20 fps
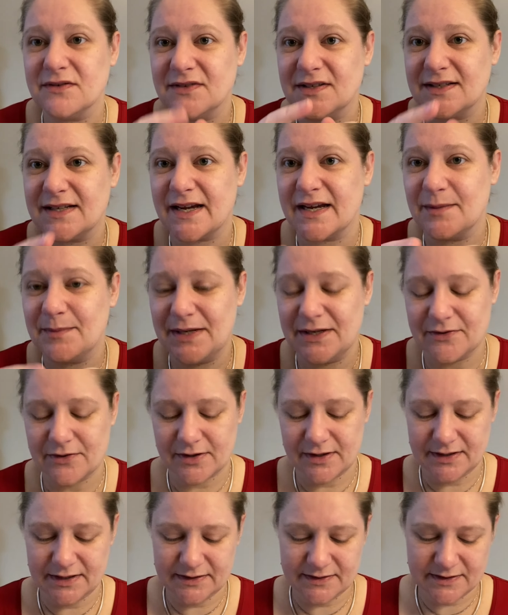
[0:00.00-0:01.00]
the diameter
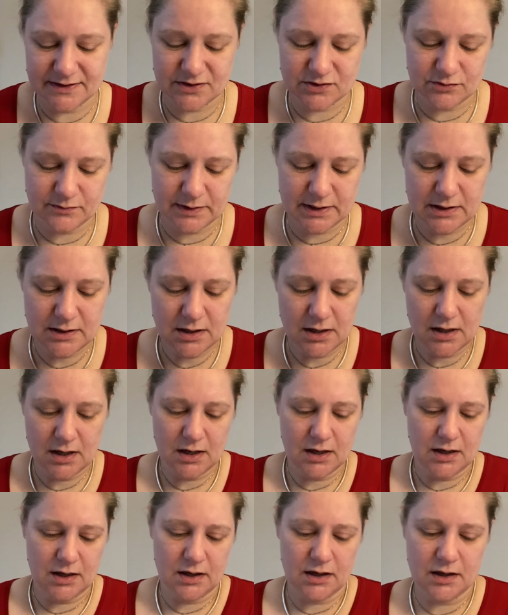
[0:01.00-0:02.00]
I need this to be.
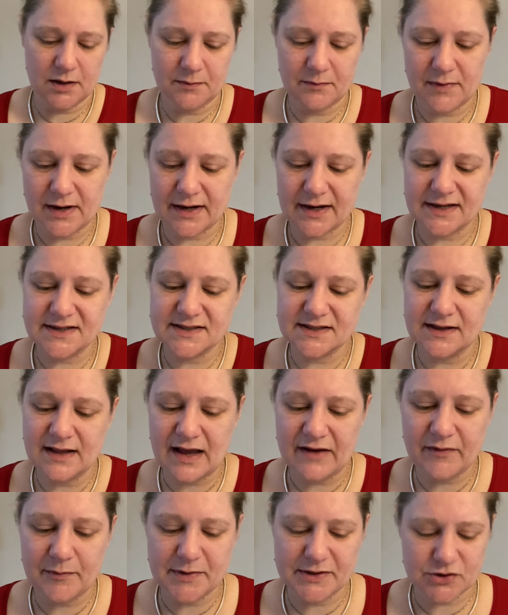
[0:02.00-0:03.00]
And I still
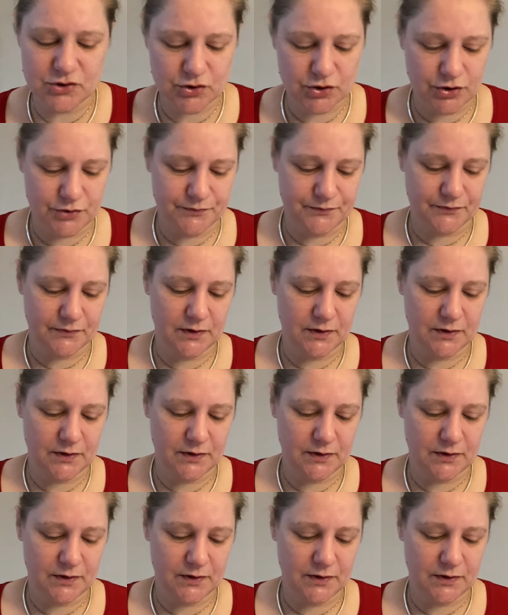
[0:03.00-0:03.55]
have a bit to go.